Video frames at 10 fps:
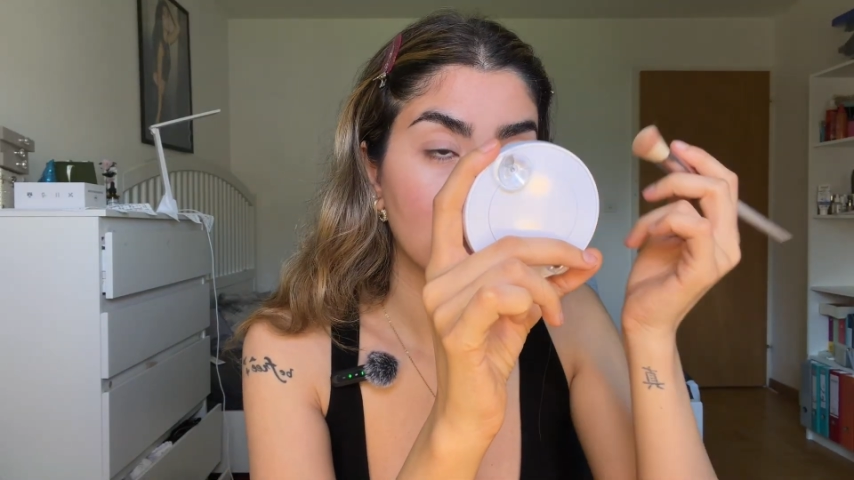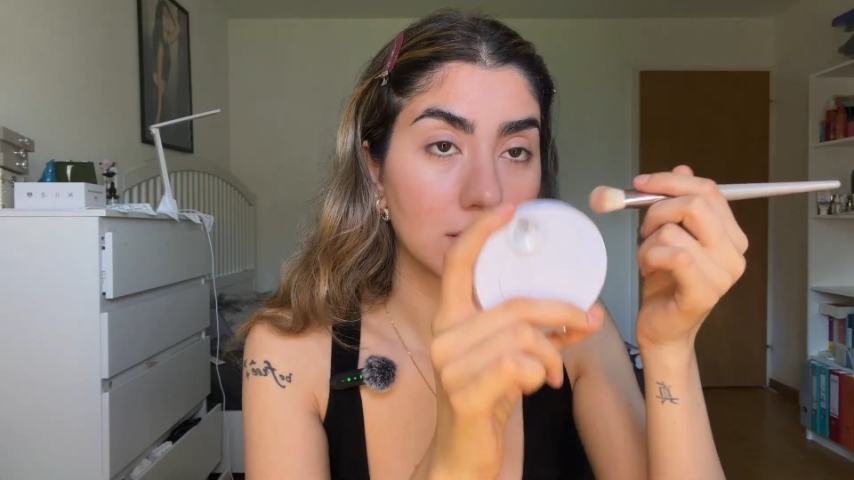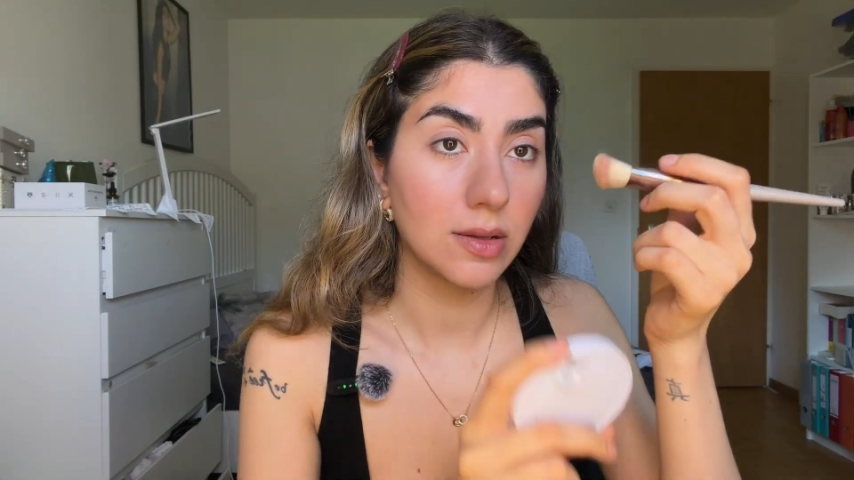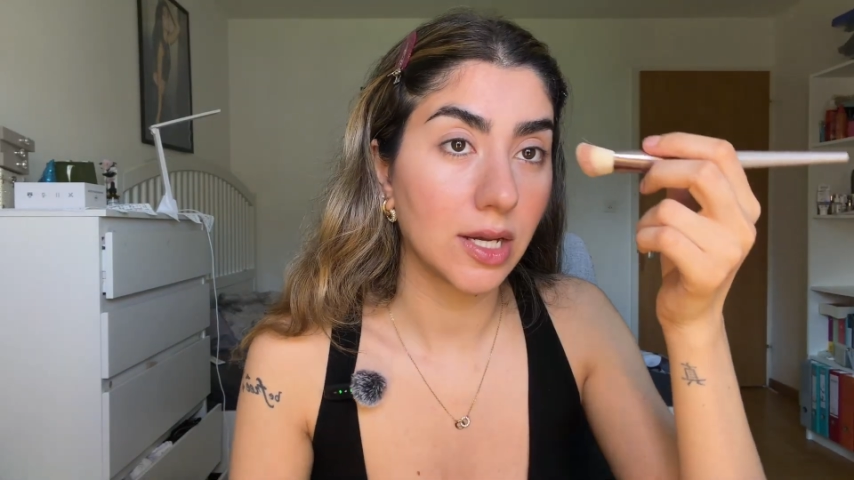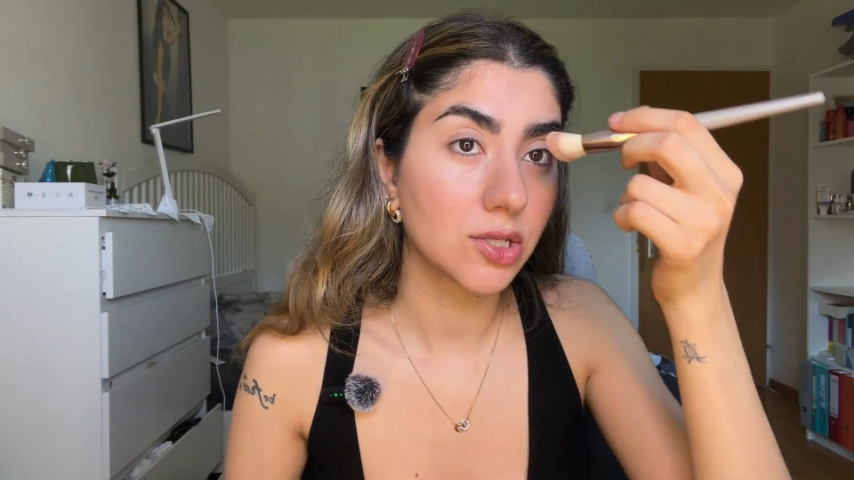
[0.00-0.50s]

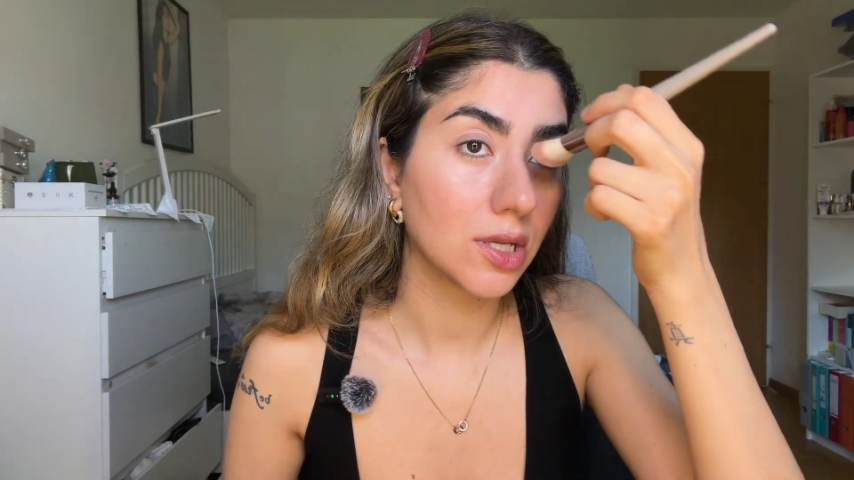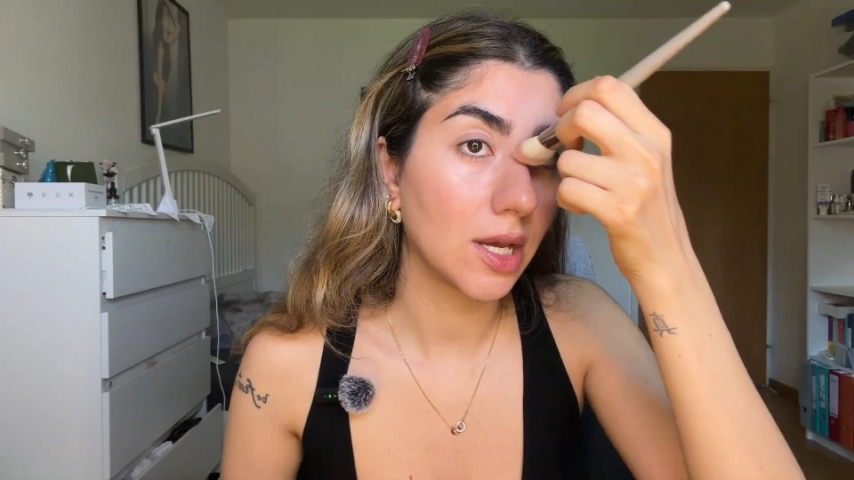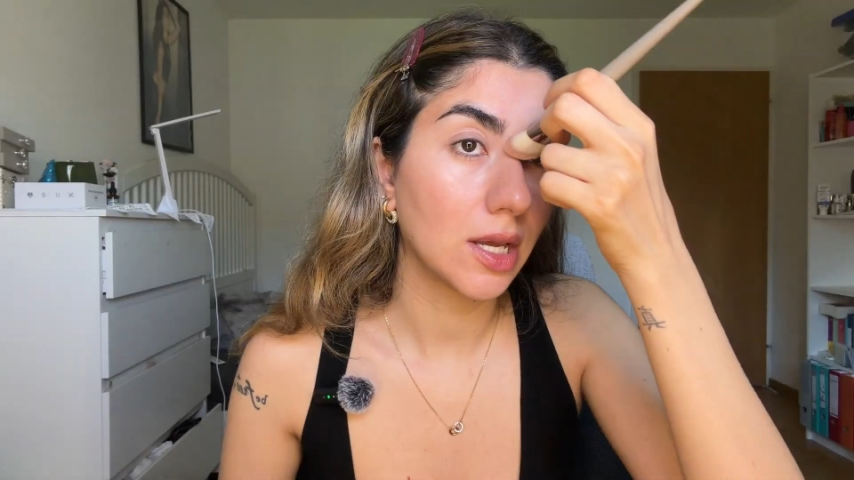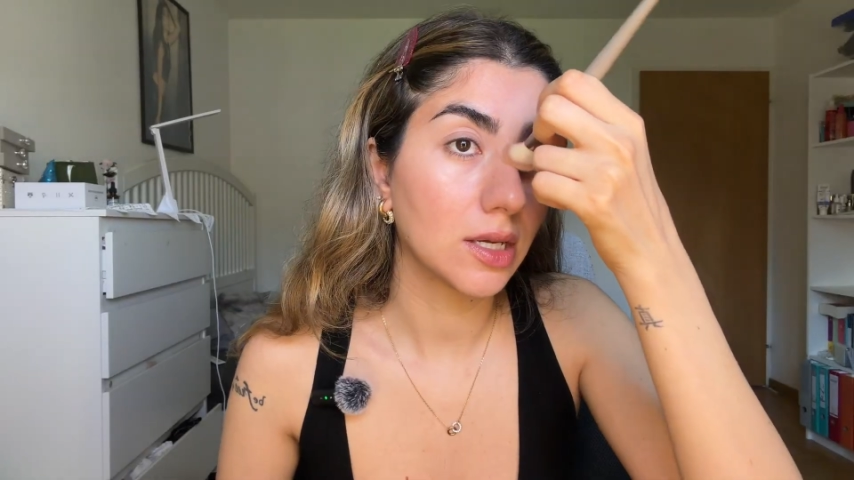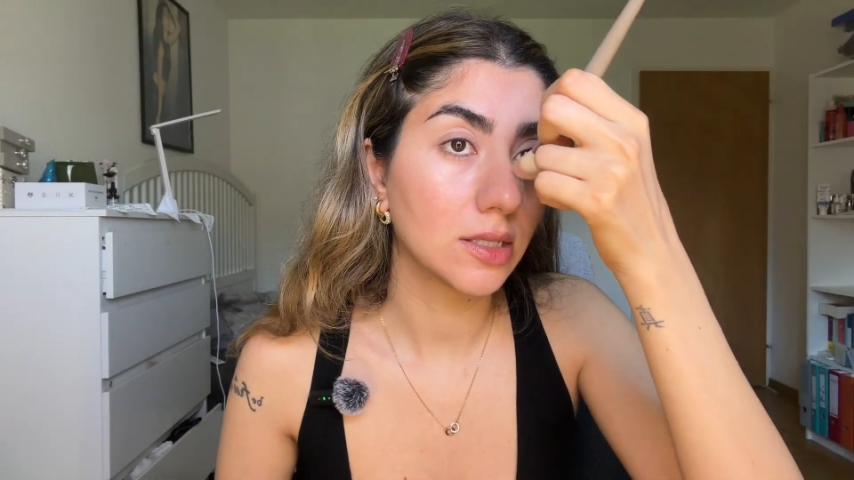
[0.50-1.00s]
gonna
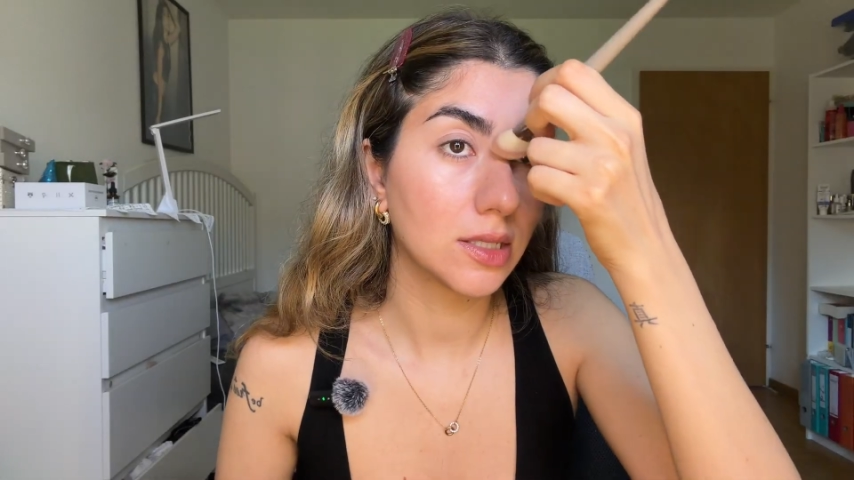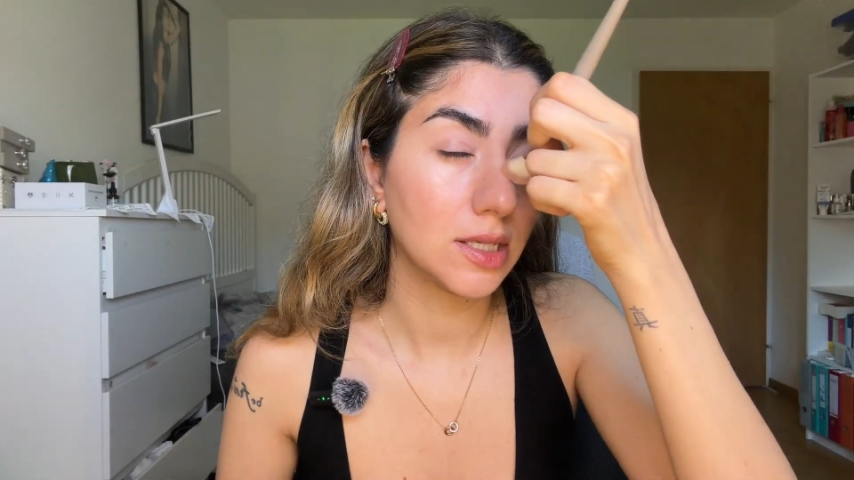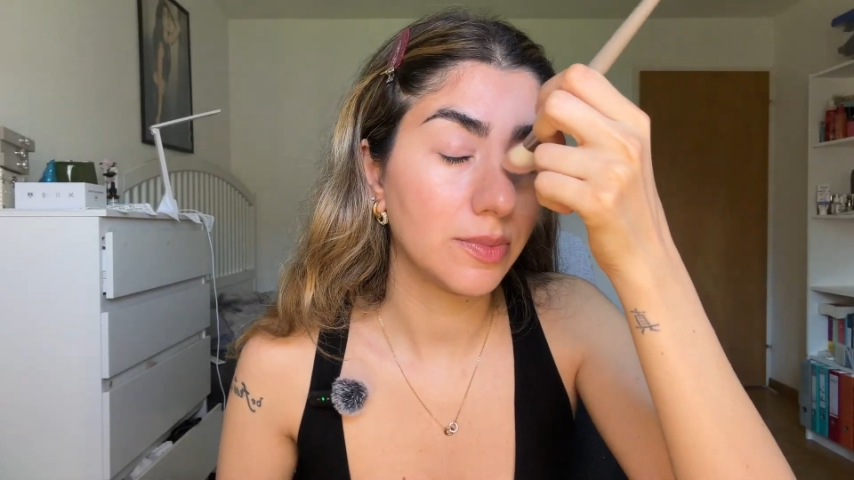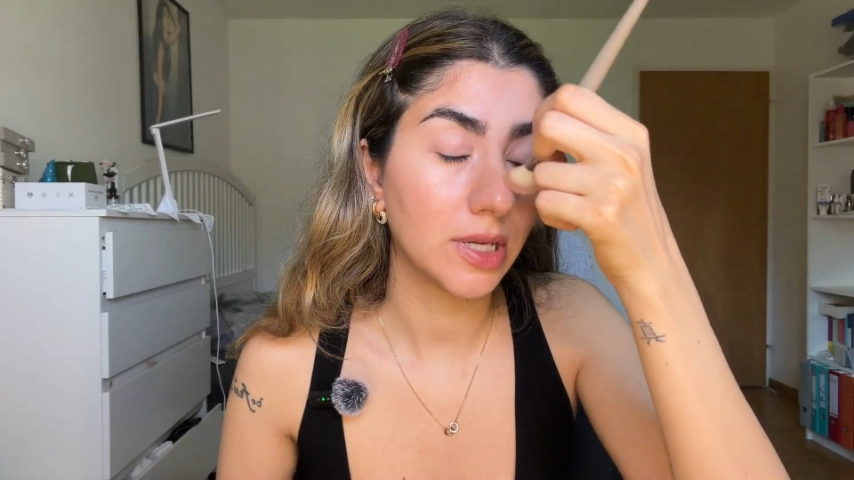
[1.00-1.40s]
actually see it,